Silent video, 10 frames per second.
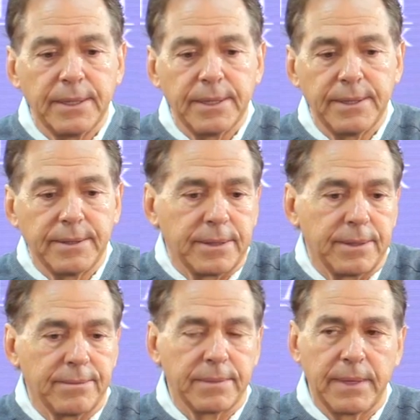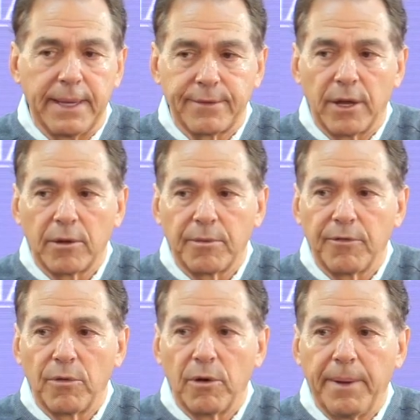He's, I've talked
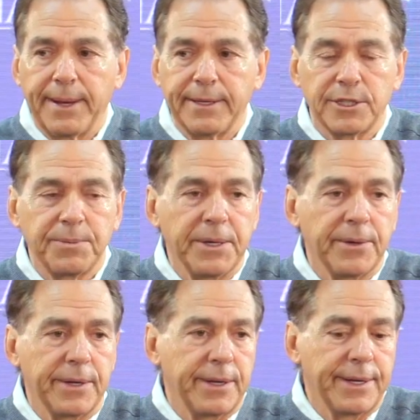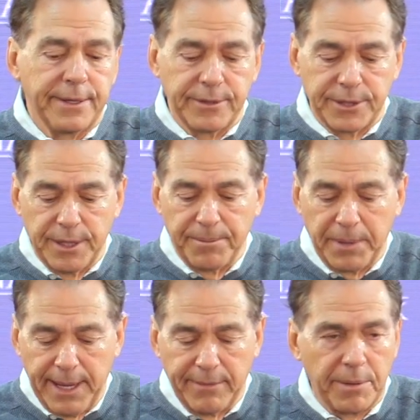before about his spirit and leadership
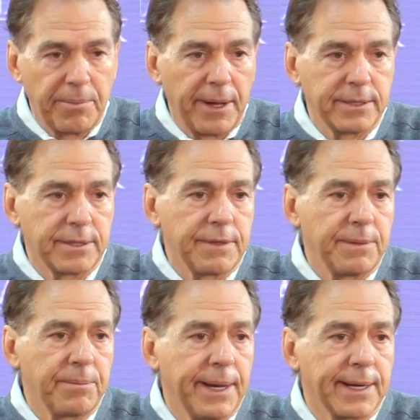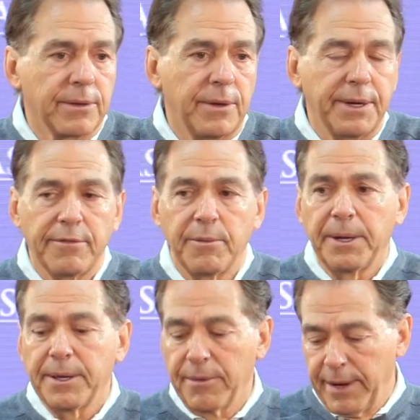having a positive impact on
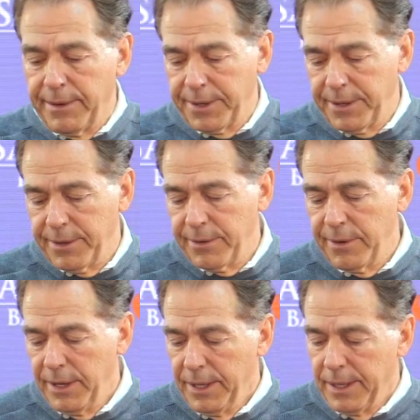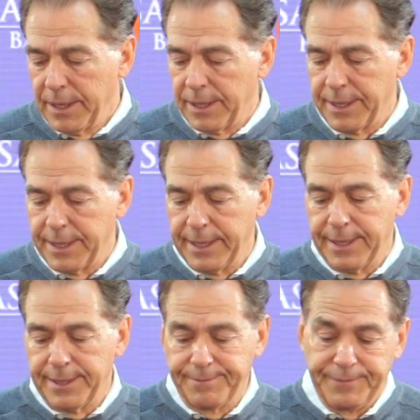everybody around here, uh,
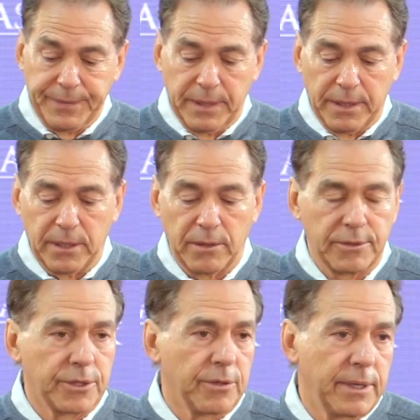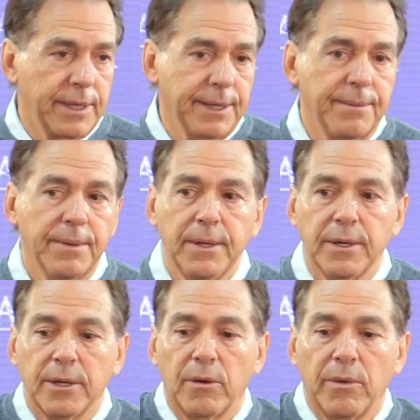and you know certainly
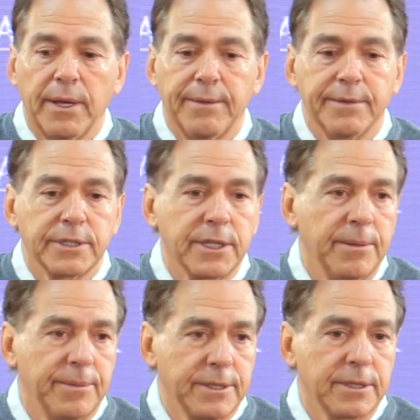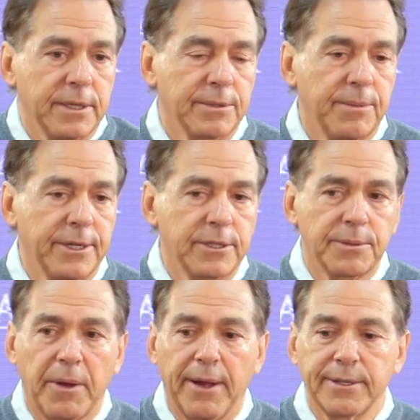you know we'd love to see him as, as much as
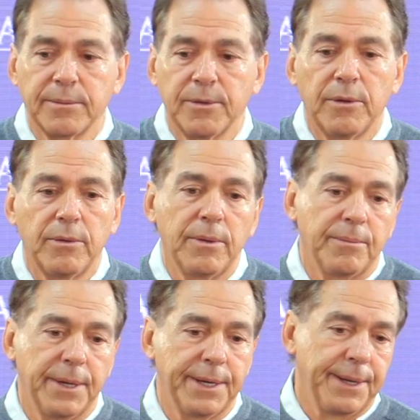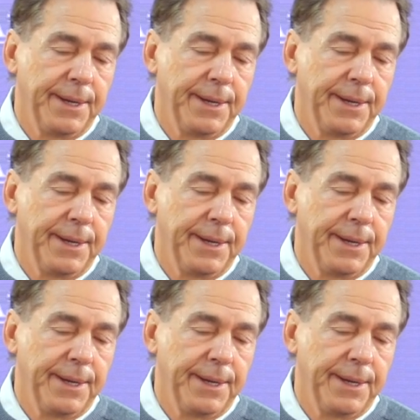possible, but